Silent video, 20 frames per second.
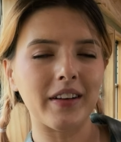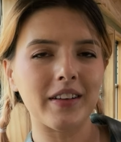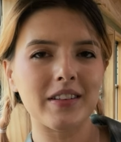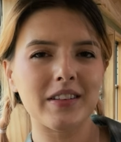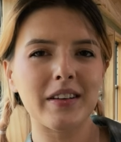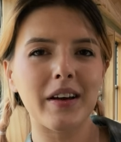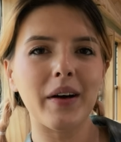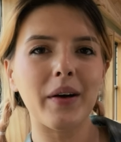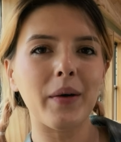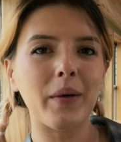
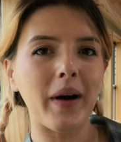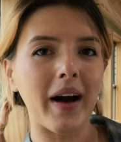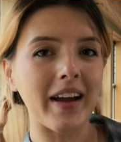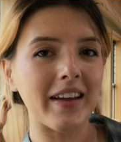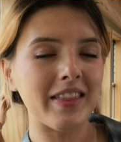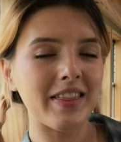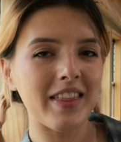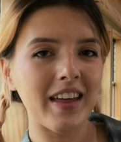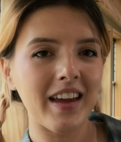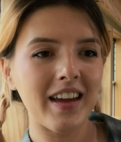so I
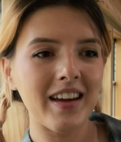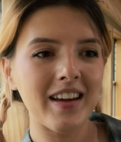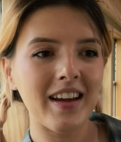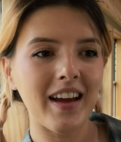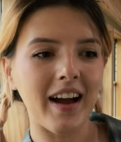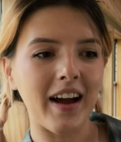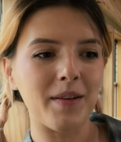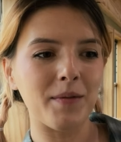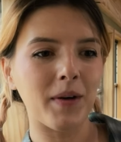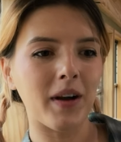think
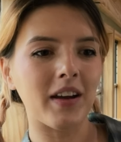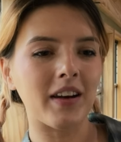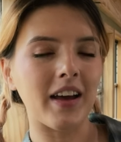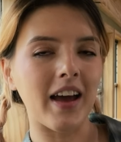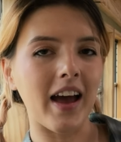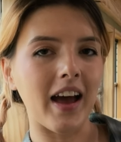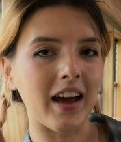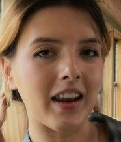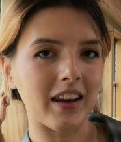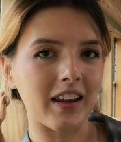I'm gonna
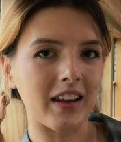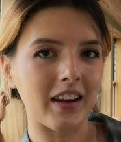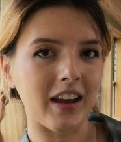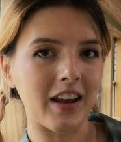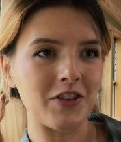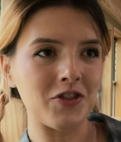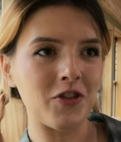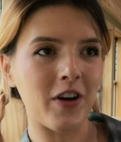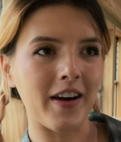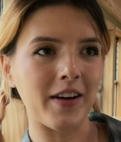edit
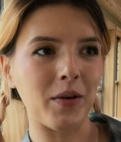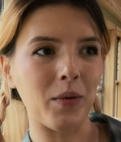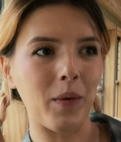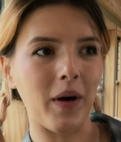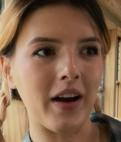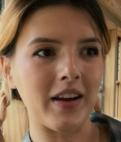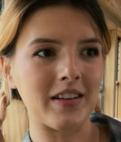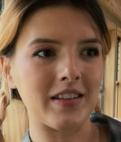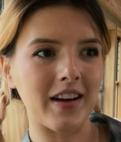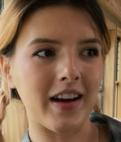and try to
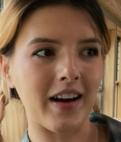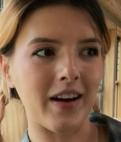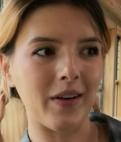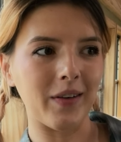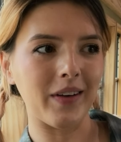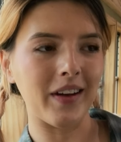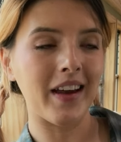wind down,